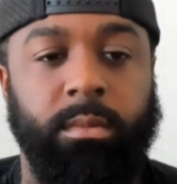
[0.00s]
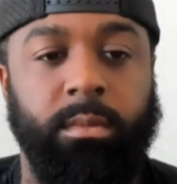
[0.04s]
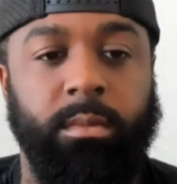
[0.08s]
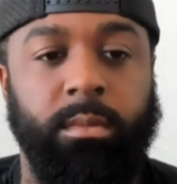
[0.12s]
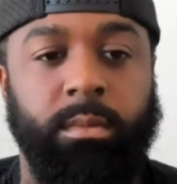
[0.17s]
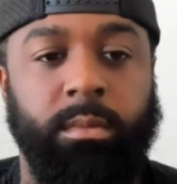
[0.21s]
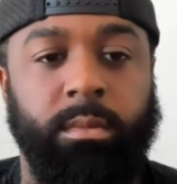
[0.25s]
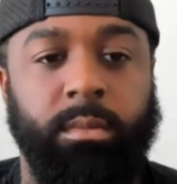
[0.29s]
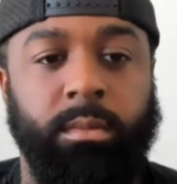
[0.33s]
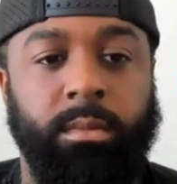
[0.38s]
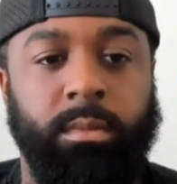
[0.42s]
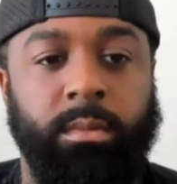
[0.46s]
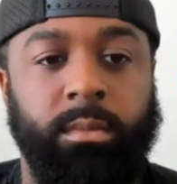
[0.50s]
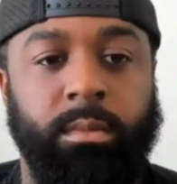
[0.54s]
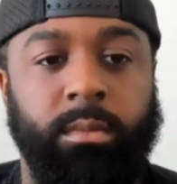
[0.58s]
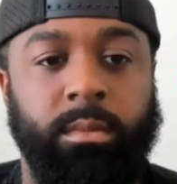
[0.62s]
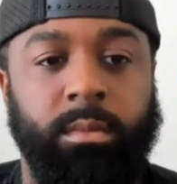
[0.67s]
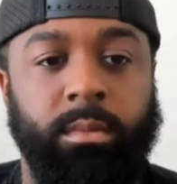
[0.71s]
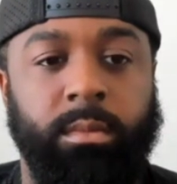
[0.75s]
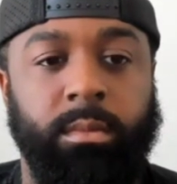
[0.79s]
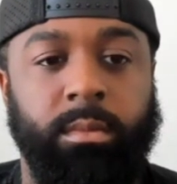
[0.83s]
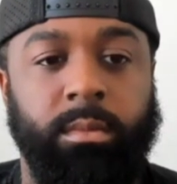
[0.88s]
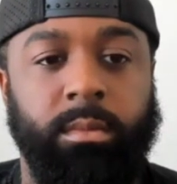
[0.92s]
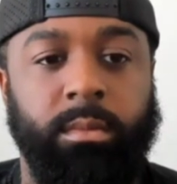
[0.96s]

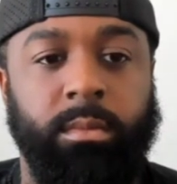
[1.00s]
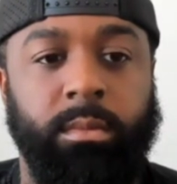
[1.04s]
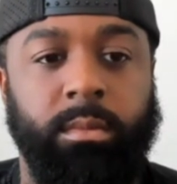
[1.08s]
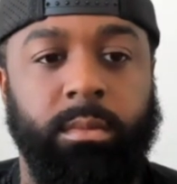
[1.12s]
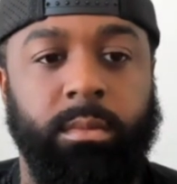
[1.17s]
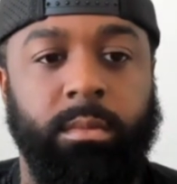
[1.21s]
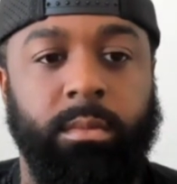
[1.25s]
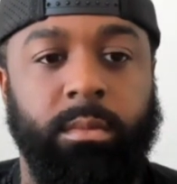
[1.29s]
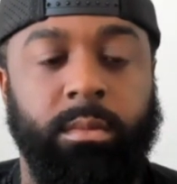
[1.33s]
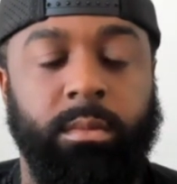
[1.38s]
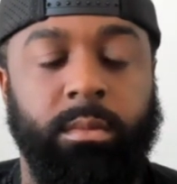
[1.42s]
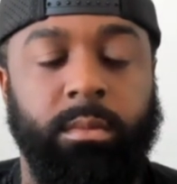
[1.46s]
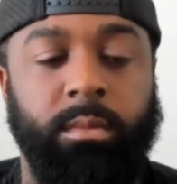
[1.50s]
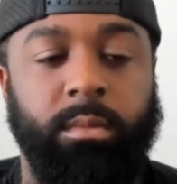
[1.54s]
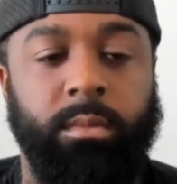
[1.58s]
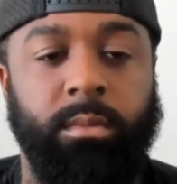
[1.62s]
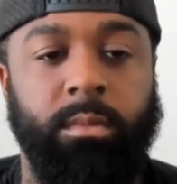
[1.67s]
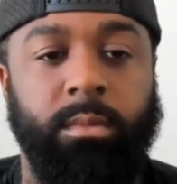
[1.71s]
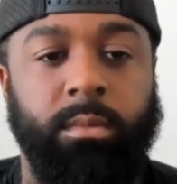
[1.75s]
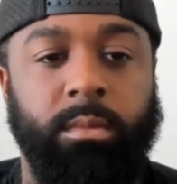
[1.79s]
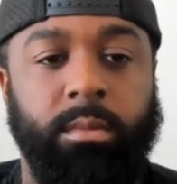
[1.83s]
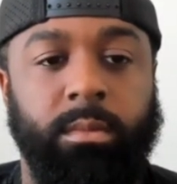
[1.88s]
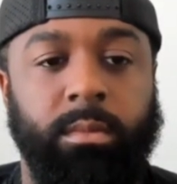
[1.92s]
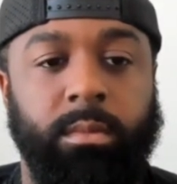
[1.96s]

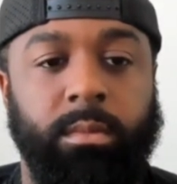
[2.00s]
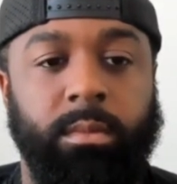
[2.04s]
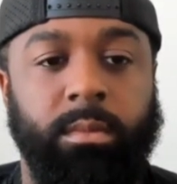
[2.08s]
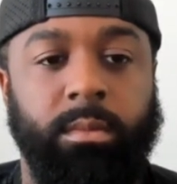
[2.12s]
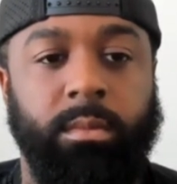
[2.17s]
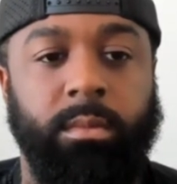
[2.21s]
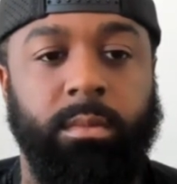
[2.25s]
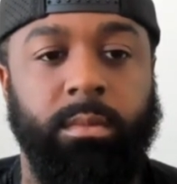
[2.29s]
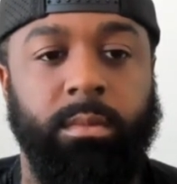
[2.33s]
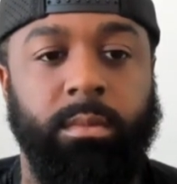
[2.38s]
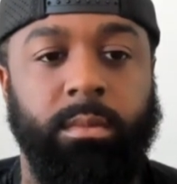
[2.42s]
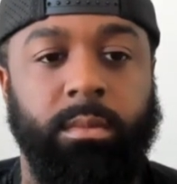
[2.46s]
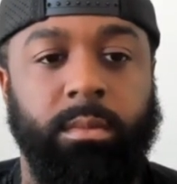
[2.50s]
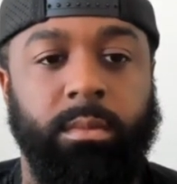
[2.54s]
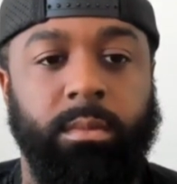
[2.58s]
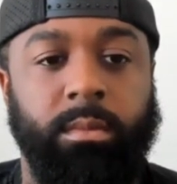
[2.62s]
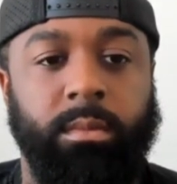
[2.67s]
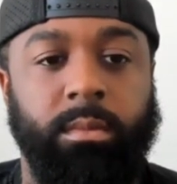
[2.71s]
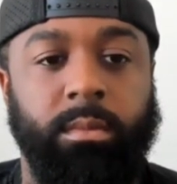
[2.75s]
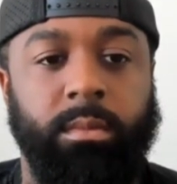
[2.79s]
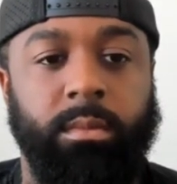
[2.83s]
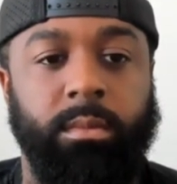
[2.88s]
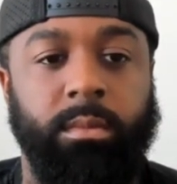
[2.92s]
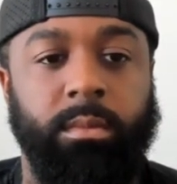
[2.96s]

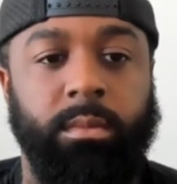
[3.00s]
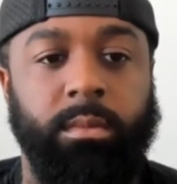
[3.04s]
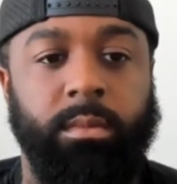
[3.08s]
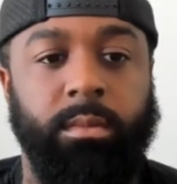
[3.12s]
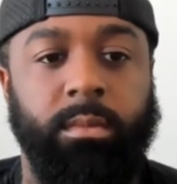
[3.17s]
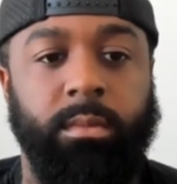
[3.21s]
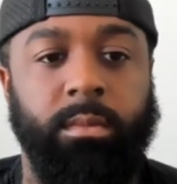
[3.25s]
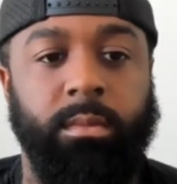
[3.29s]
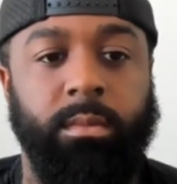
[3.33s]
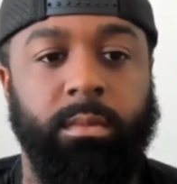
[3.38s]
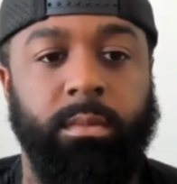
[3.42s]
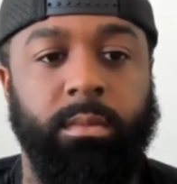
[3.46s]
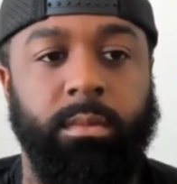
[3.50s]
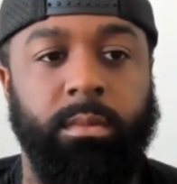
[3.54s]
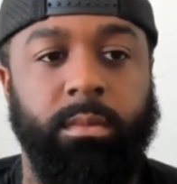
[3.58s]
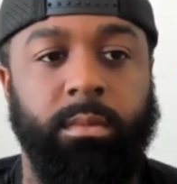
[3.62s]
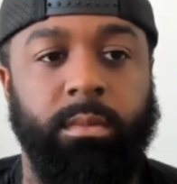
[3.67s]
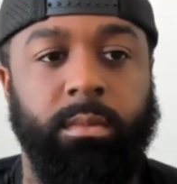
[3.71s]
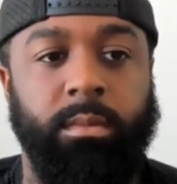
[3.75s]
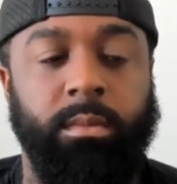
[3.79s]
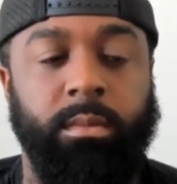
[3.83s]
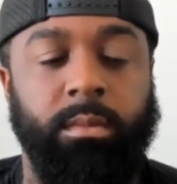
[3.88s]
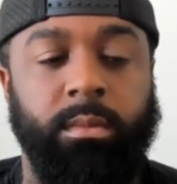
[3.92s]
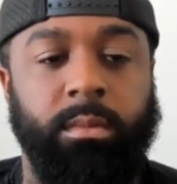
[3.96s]

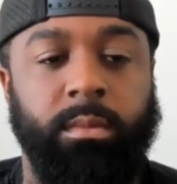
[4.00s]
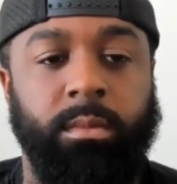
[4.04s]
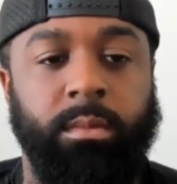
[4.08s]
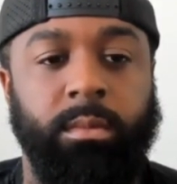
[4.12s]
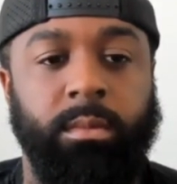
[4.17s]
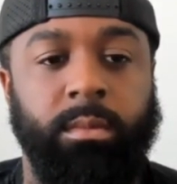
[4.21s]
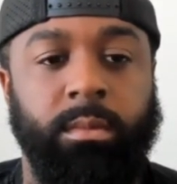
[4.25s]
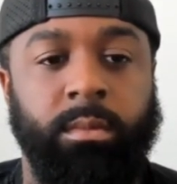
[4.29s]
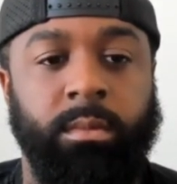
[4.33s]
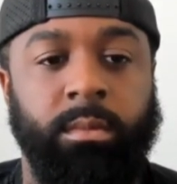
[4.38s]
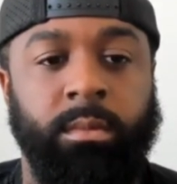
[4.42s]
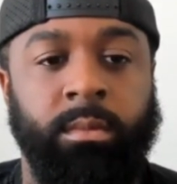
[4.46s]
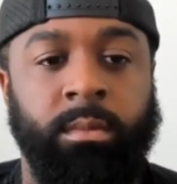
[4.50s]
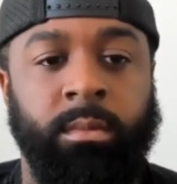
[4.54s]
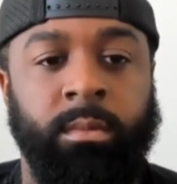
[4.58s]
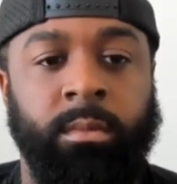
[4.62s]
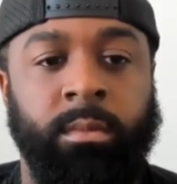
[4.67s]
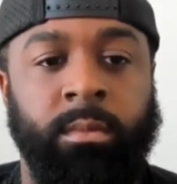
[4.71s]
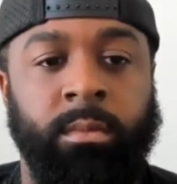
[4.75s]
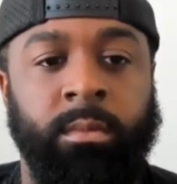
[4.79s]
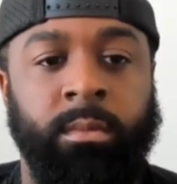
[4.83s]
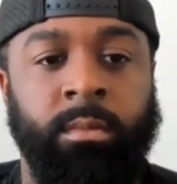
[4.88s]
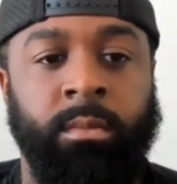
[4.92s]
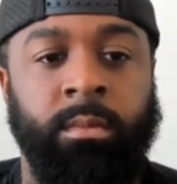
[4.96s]

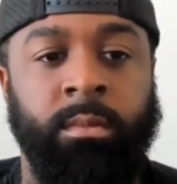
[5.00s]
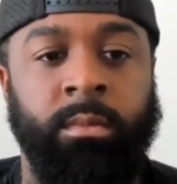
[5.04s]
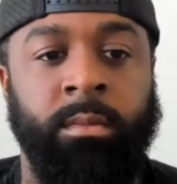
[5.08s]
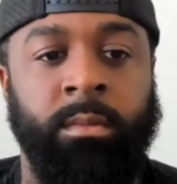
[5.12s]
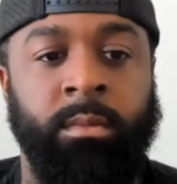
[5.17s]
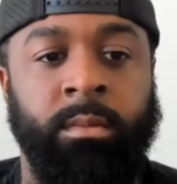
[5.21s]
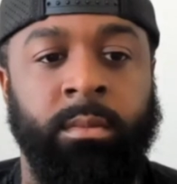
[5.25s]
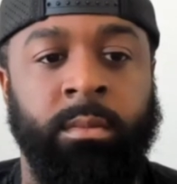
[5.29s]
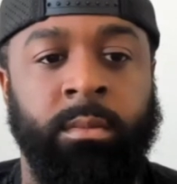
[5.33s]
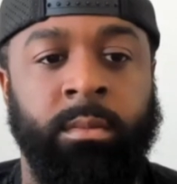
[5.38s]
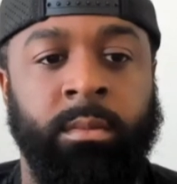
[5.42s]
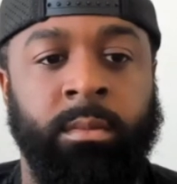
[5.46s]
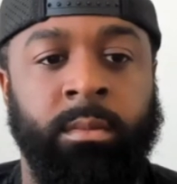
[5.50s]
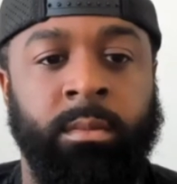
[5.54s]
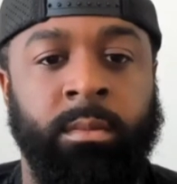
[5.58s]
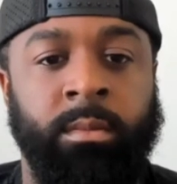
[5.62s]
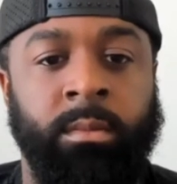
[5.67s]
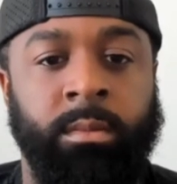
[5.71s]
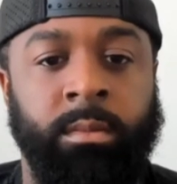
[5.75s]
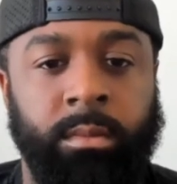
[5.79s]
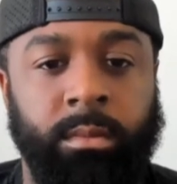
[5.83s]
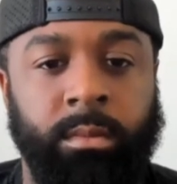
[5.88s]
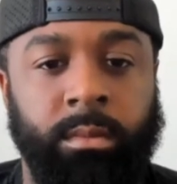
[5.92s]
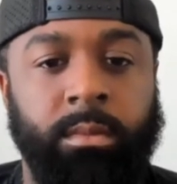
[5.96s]

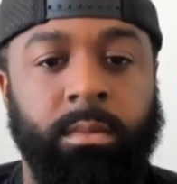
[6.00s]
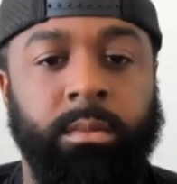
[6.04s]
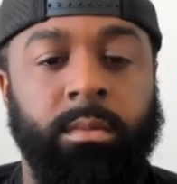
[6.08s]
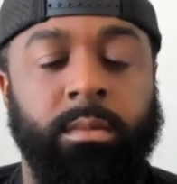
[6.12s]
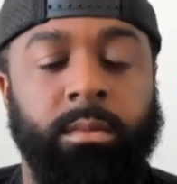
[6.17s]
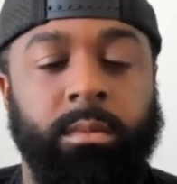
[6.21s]
No words are spoken by the person on screen.